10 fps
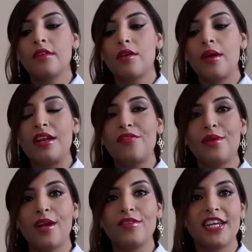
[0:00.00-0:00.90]
so and
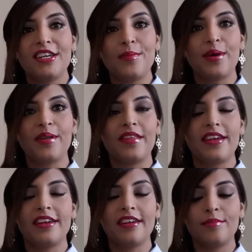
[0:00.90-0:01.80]
if you love Tanya Burr
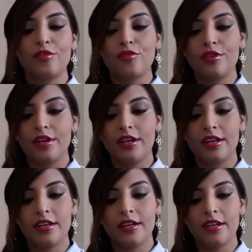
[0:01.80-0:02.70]
then I'm sure you're
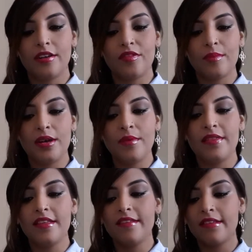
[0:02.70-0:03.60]
gonna love them
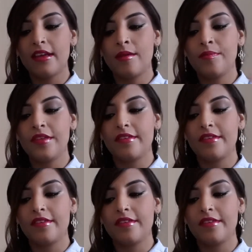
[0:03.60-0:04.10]
anyway this um,